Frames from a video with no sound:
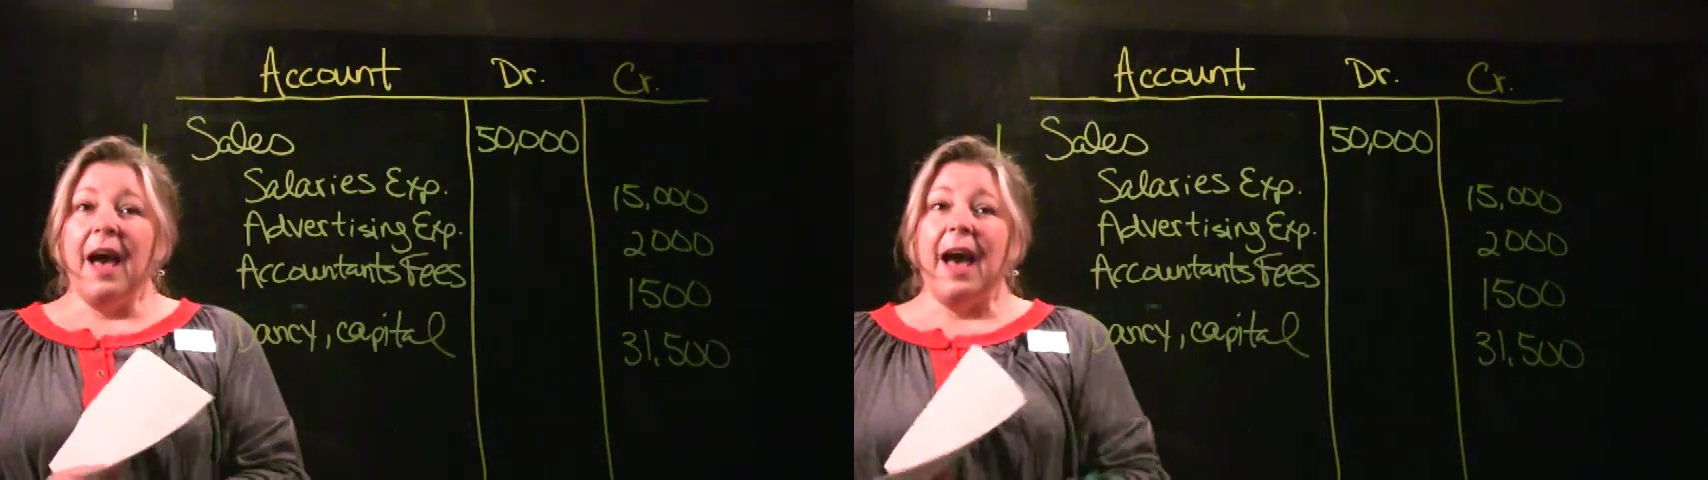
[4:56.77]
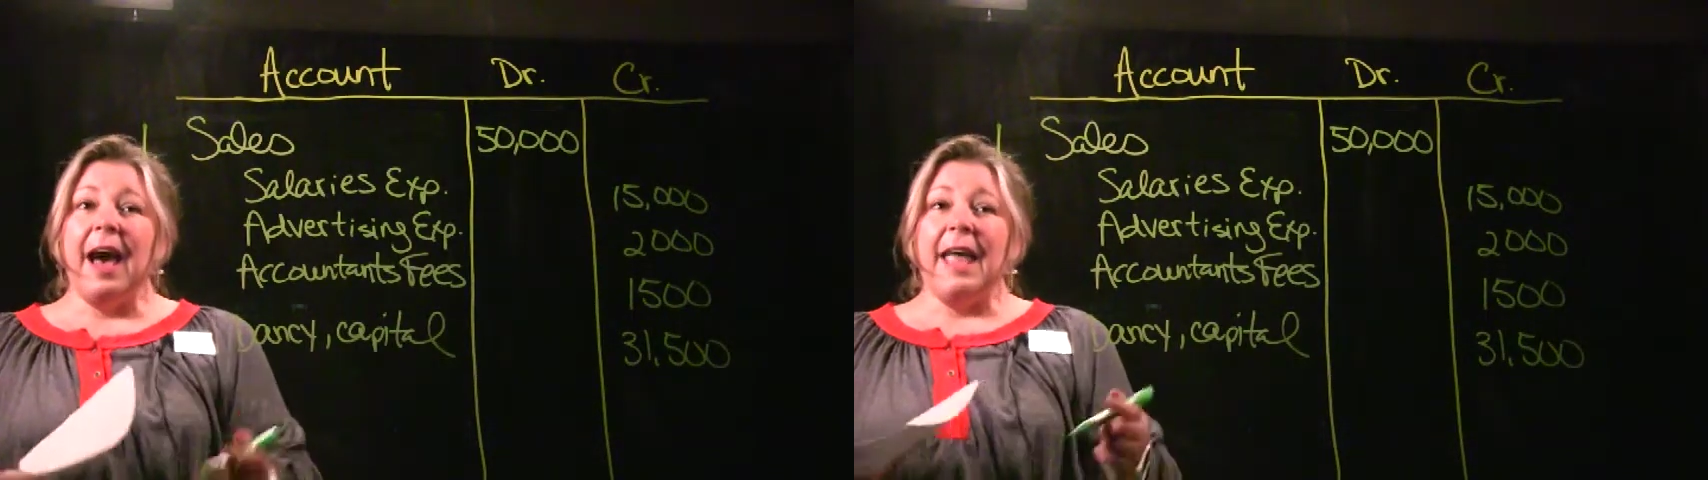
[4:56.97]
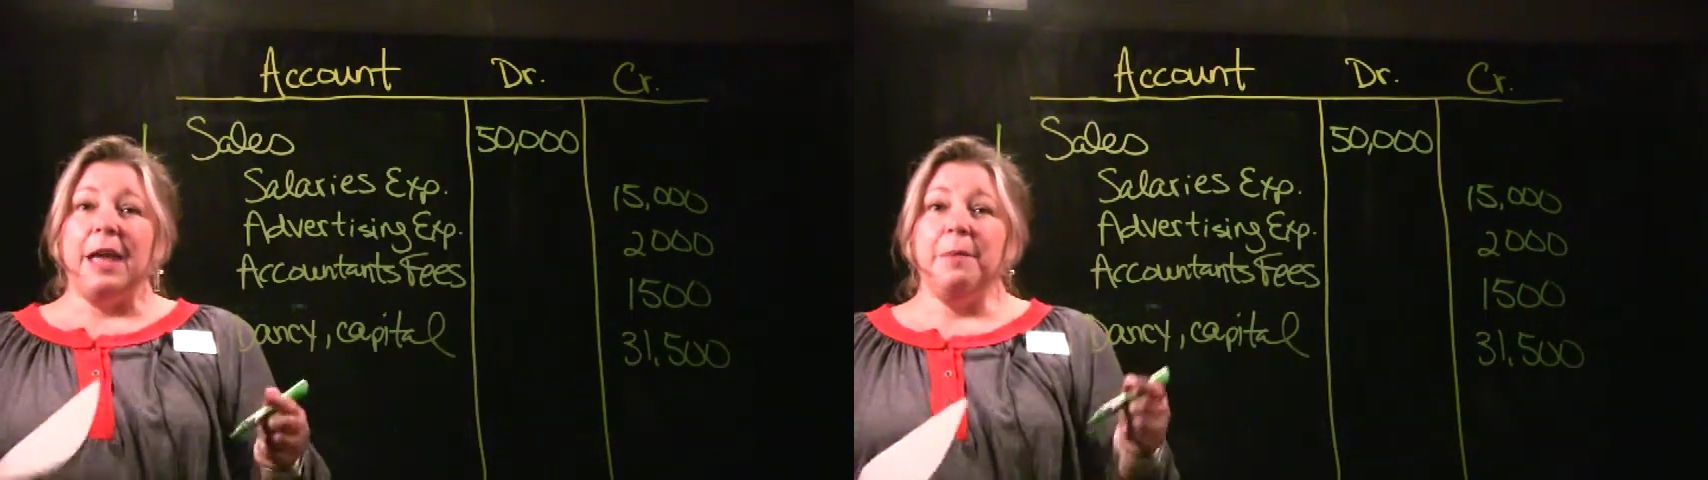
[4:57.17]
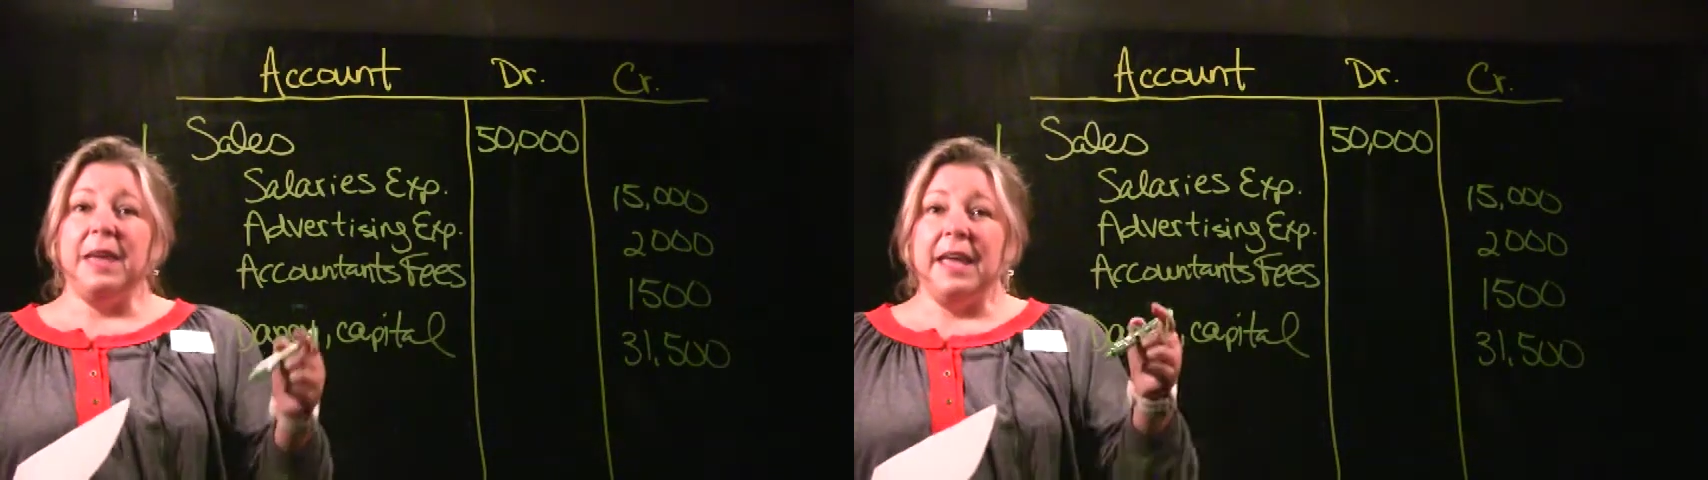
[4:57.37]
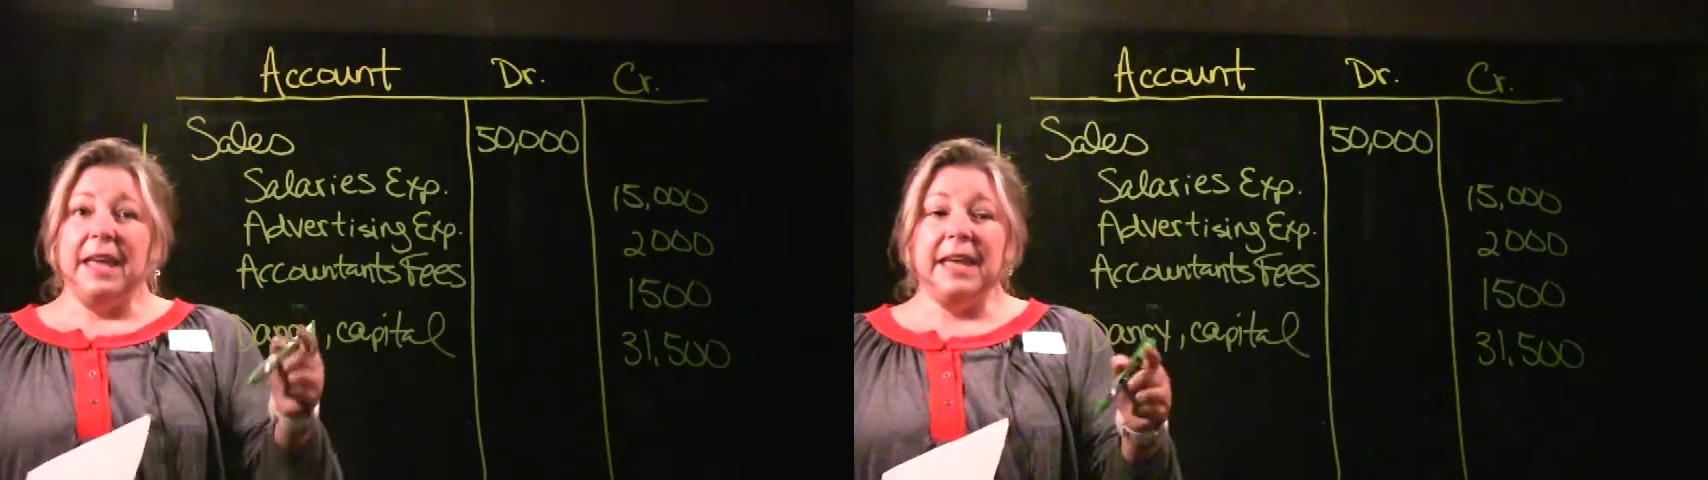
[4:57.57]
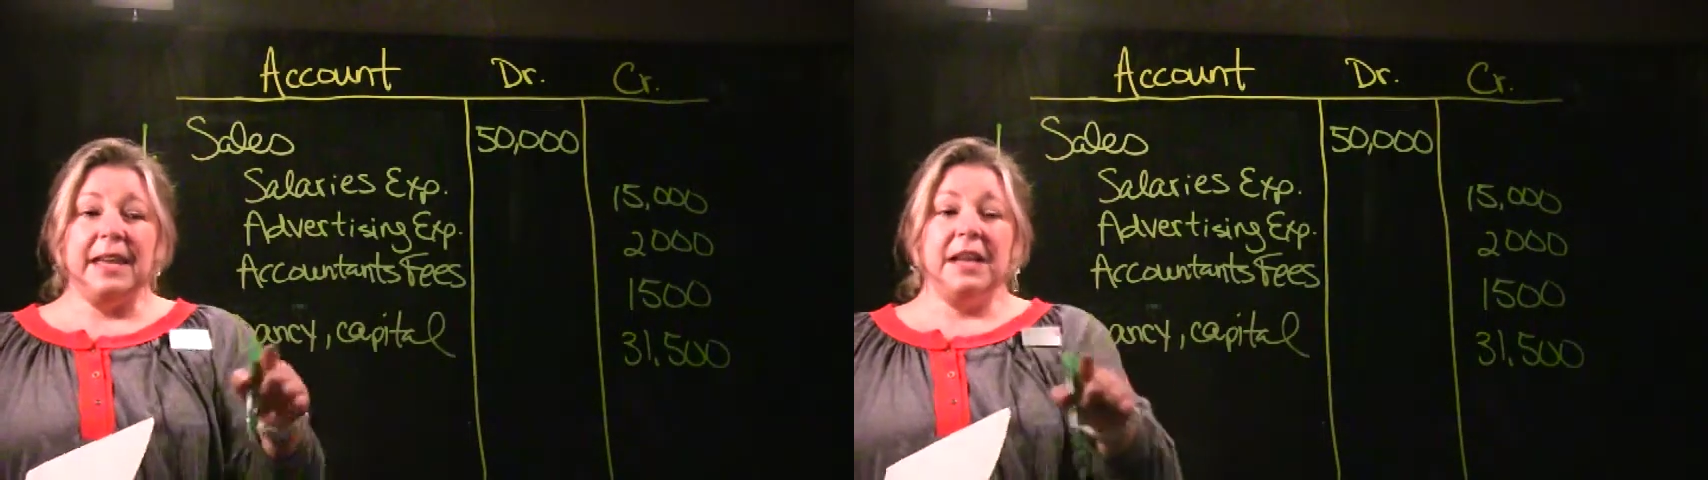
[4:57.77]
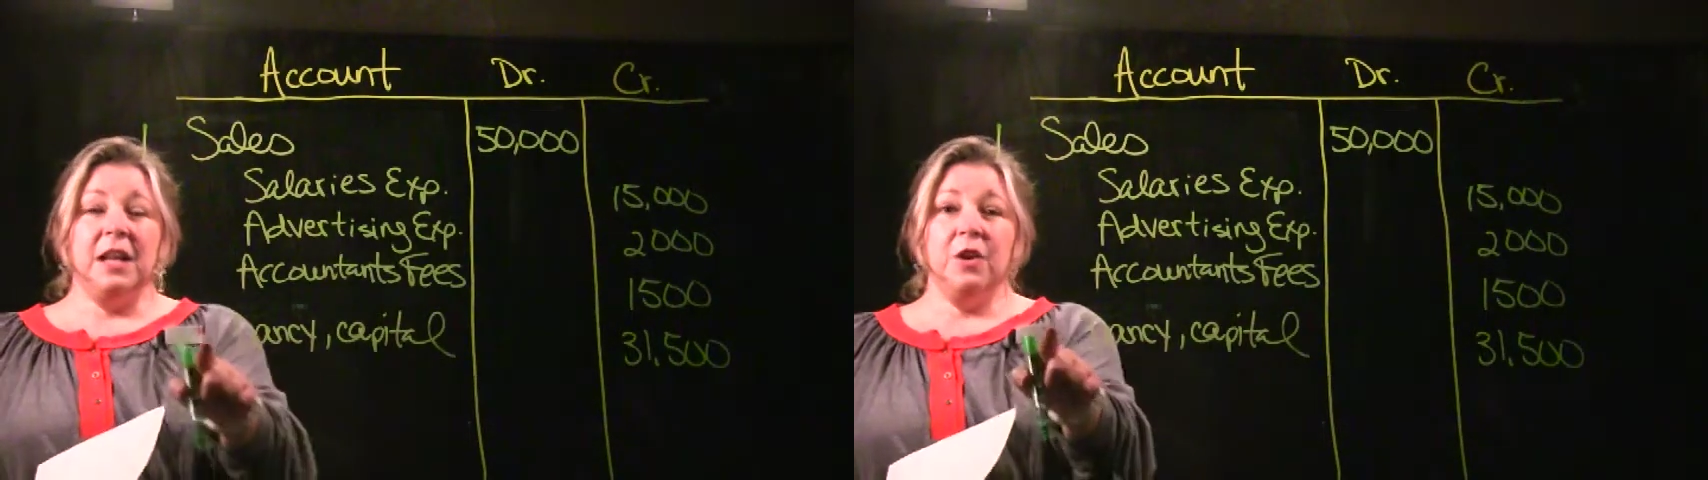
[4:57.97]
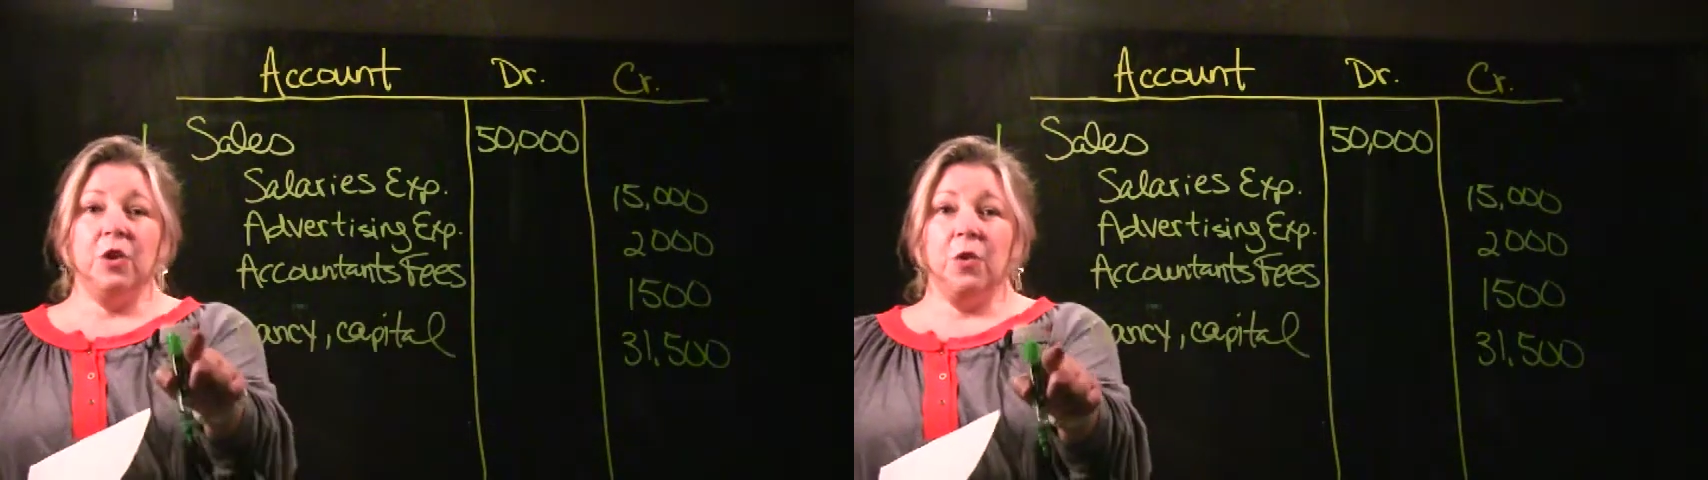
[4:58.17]
I am
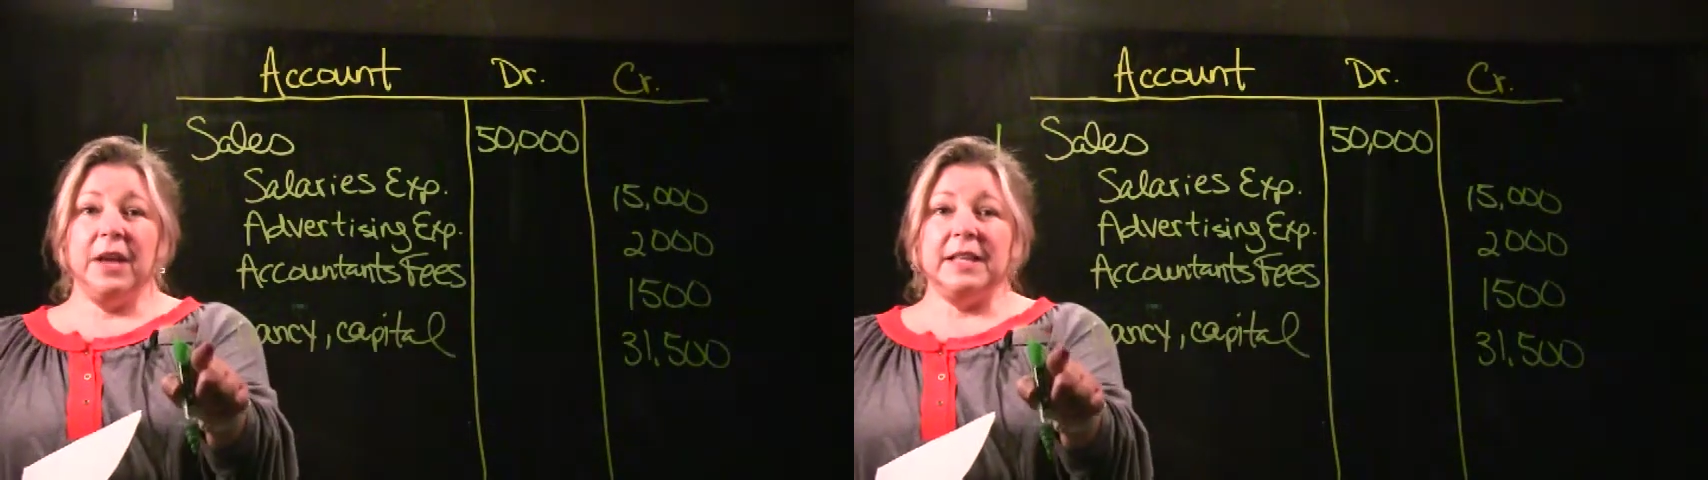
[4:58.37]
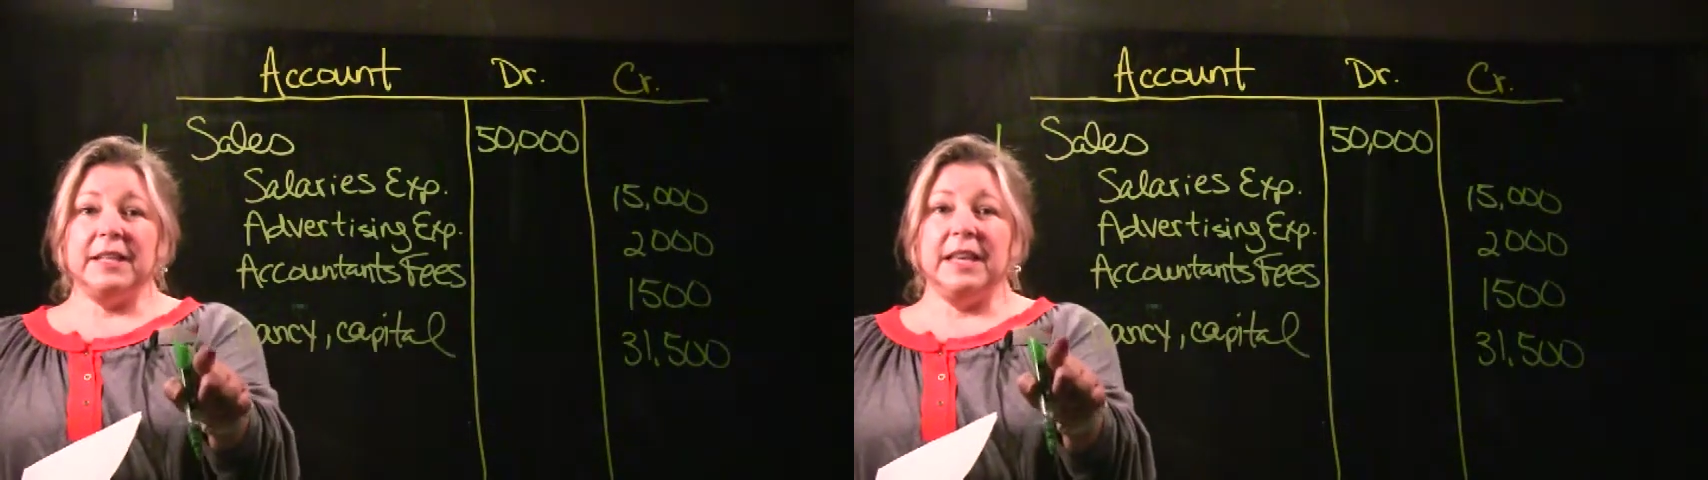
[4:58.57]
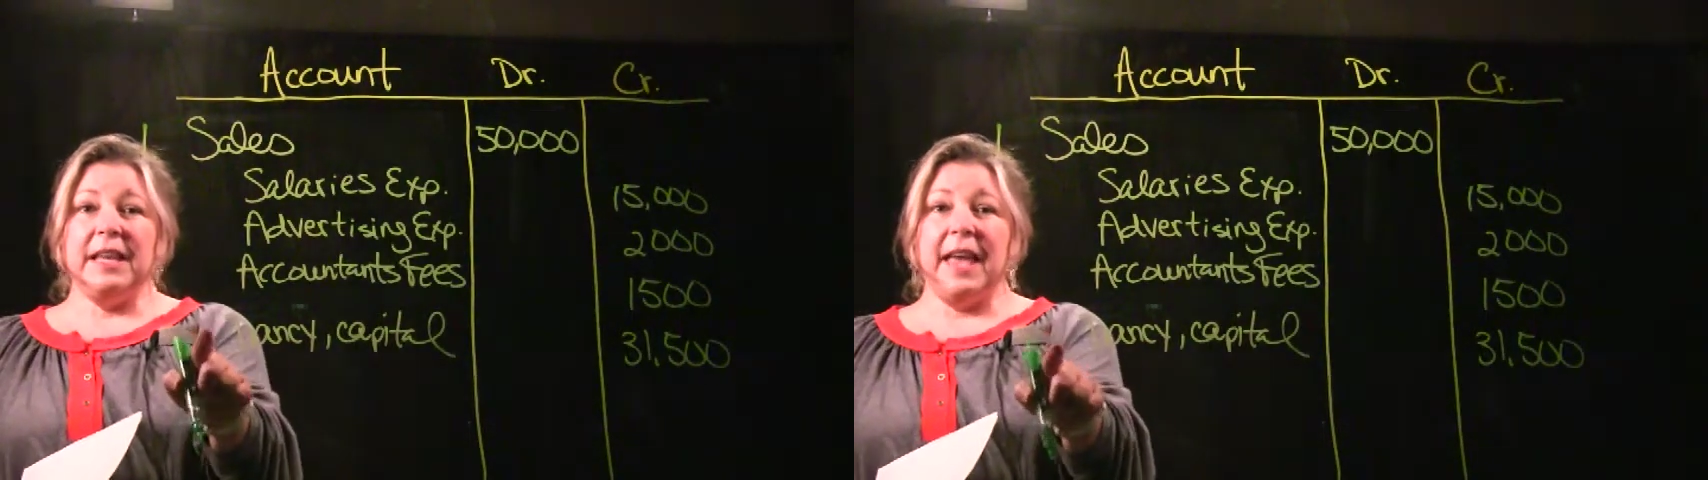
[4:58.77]
increasing